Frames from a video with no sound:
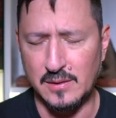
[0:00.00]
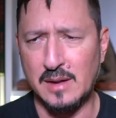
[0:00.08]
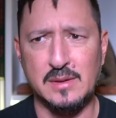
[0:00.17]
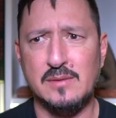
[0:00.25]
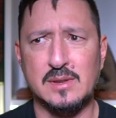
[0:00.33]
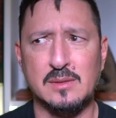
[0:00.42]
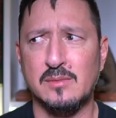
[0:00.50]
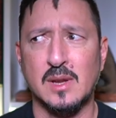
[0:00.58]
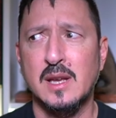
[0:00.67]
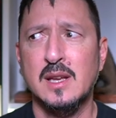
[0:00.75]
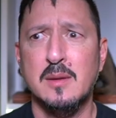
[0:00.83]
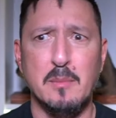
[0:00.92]
And I've even
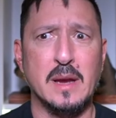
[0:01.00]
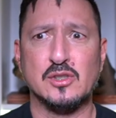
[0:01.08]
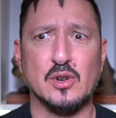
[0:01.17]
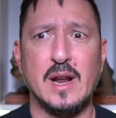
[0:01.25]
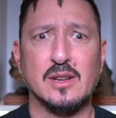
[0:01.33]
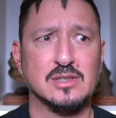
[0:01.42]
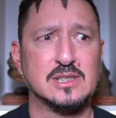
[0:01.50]
measured out